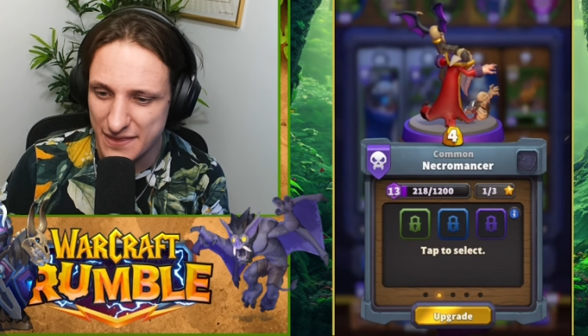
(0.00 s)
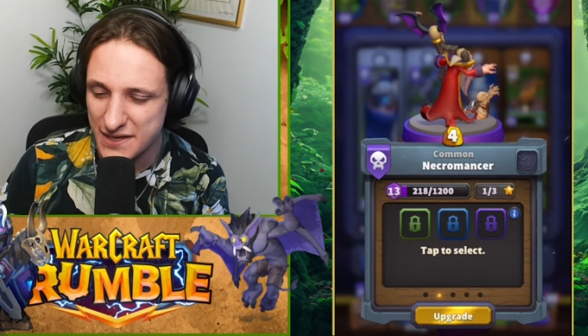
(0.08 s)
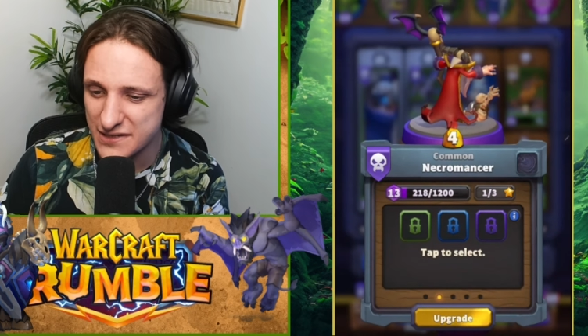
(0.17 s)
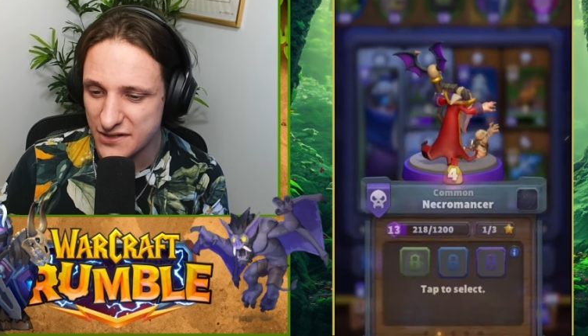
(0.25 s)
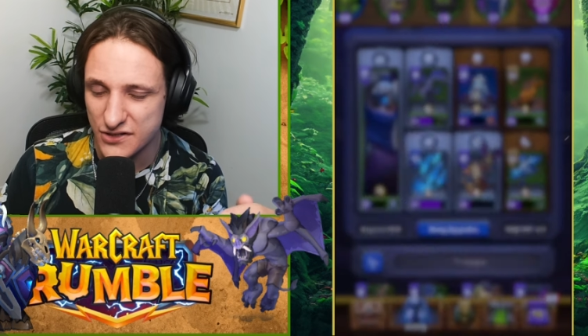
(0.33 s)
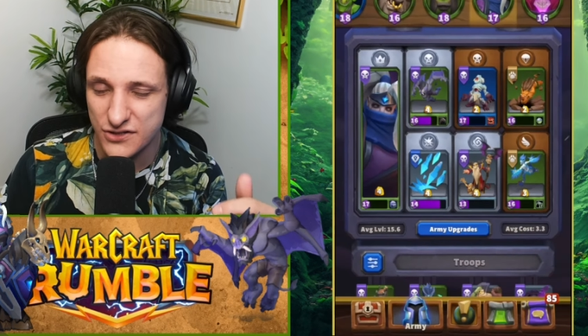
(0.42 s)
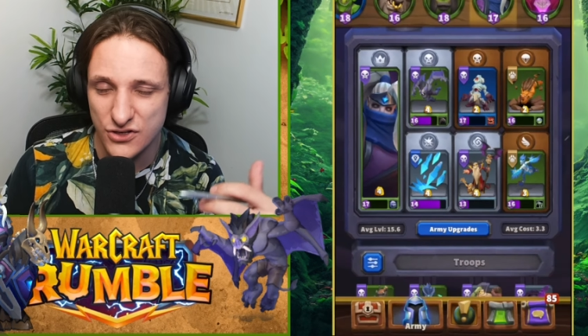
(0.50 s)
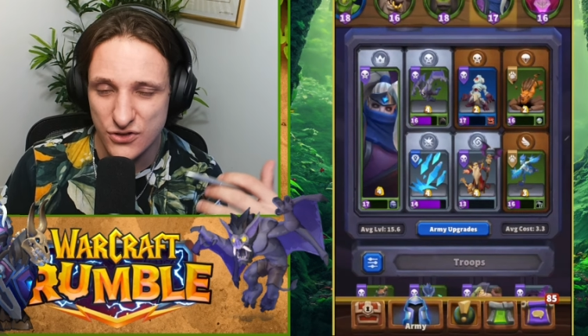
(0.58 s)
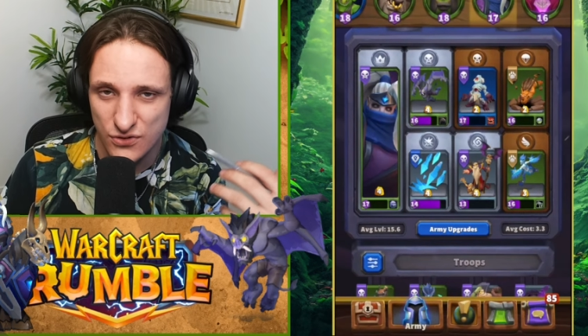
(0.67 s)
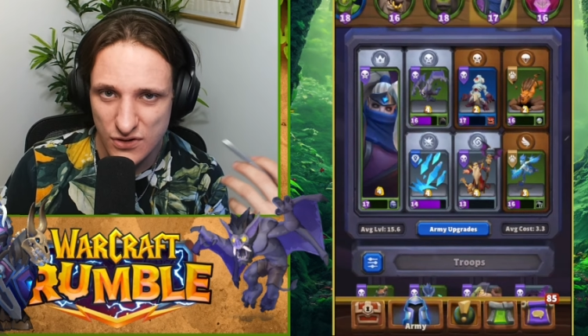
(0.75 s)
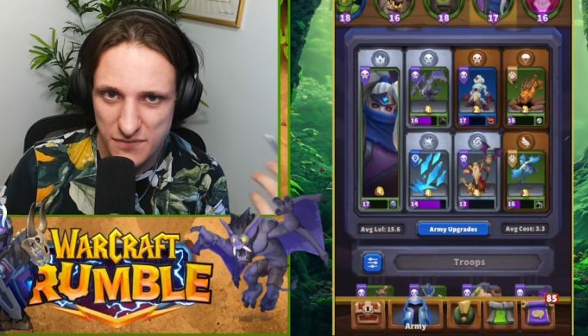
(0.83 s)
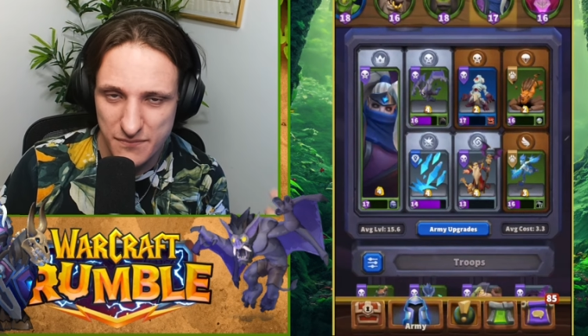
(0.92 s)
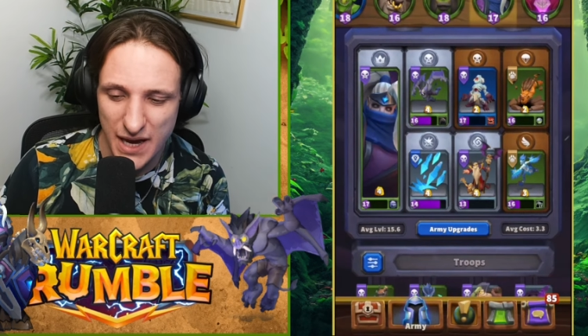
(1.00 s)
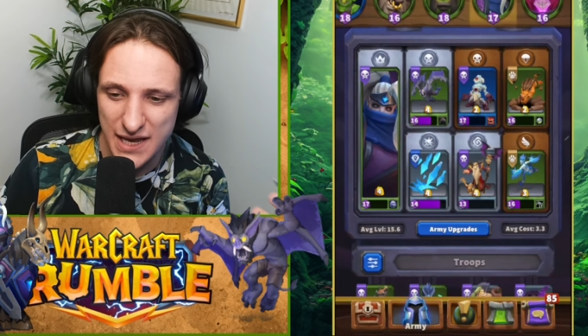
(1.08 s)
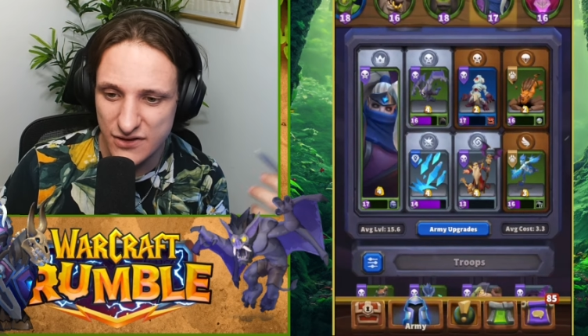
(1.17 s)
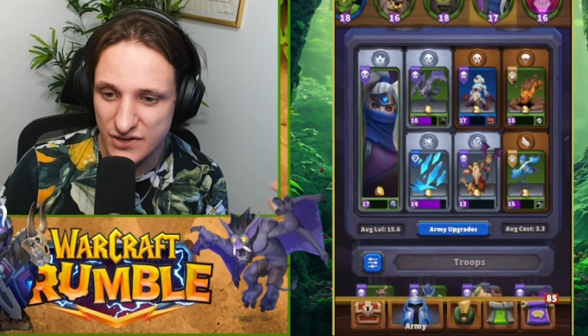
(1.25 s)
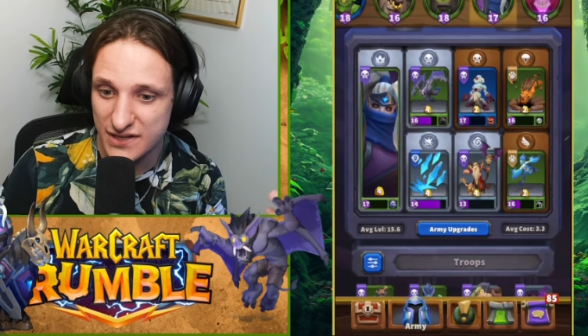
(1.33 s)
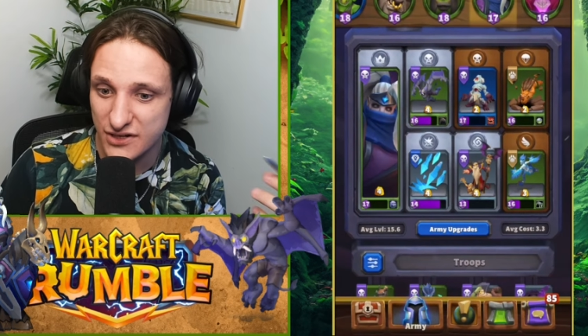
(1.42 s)
these are the 2 main
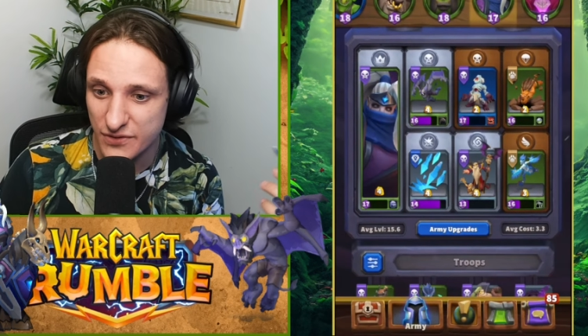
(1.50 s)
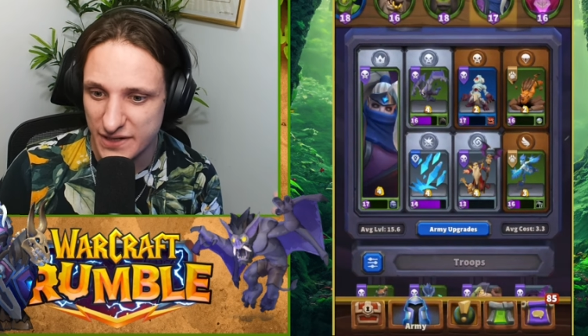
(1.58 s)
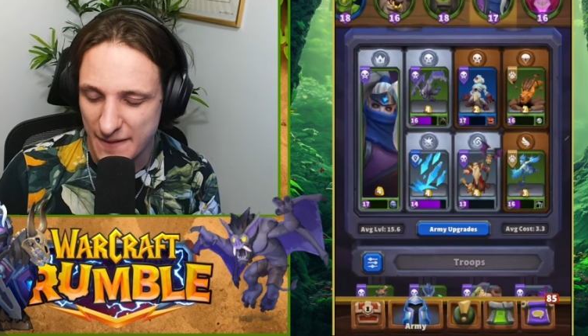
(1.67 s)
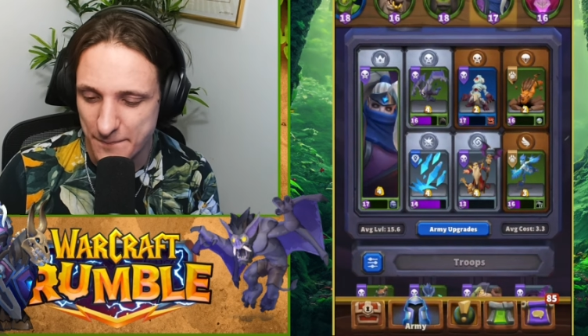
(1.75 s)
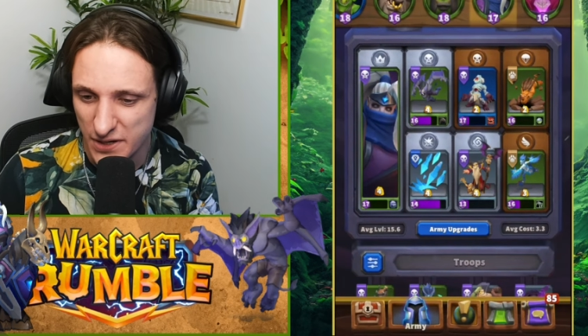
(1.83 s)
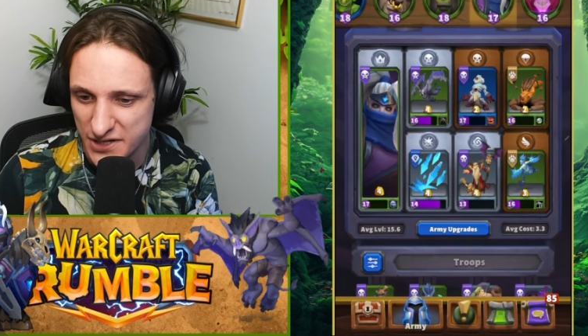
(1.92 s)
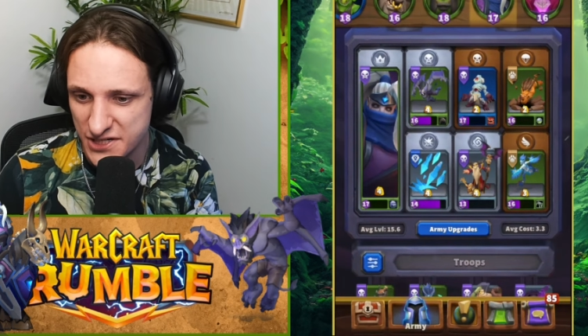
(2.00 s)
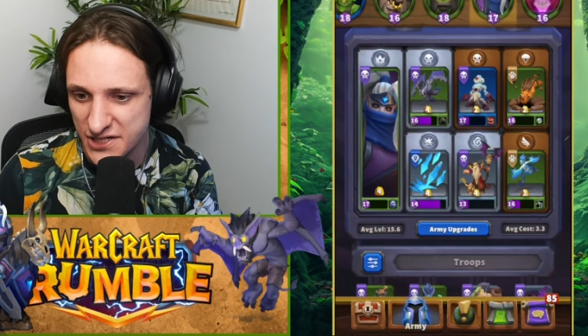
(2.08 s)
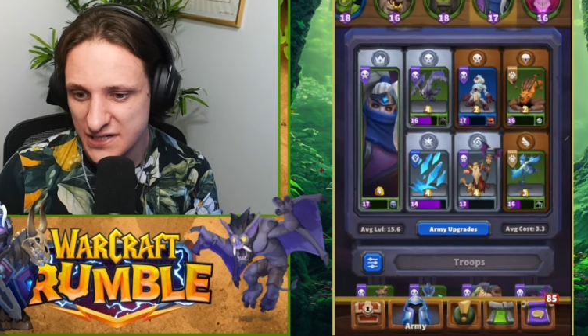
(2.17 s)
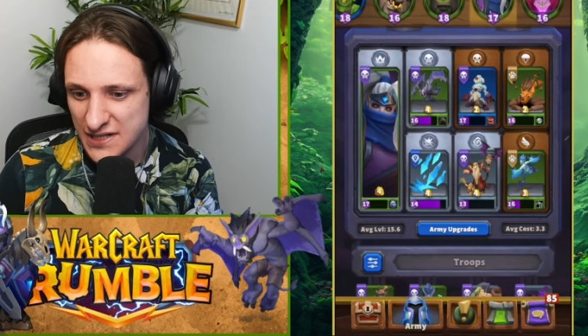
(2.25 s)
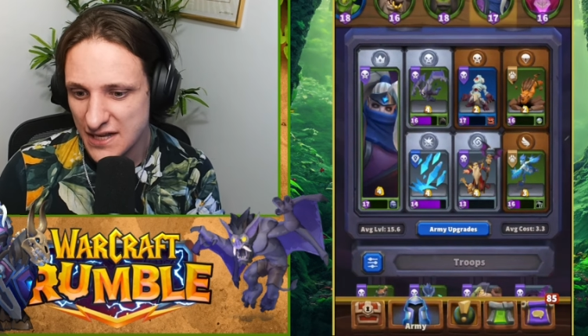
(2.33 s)
units to create that push,